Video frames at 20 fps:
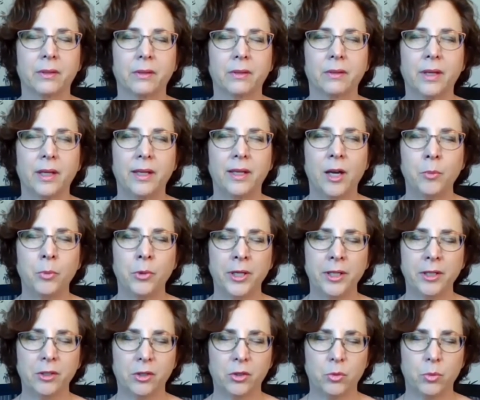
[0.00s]
Okay, now
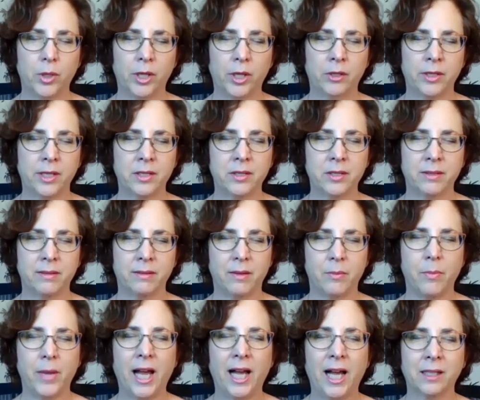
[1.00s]
bring your awareness to the
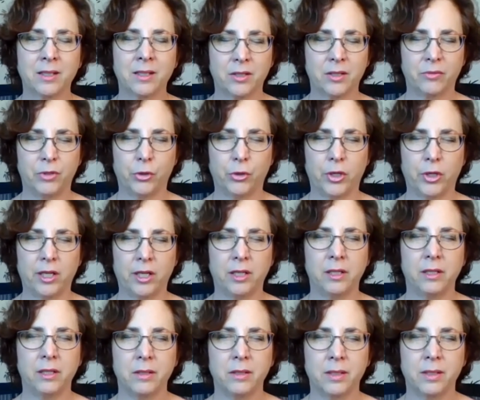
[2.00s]
backs of your
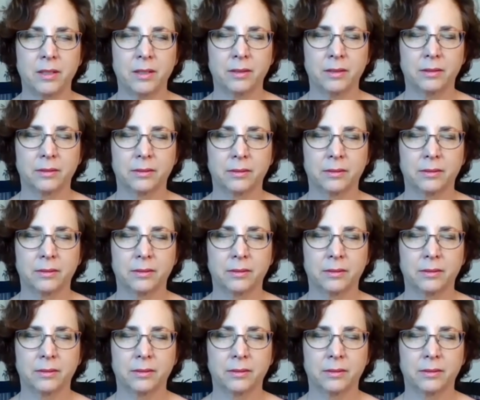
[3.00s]
knees.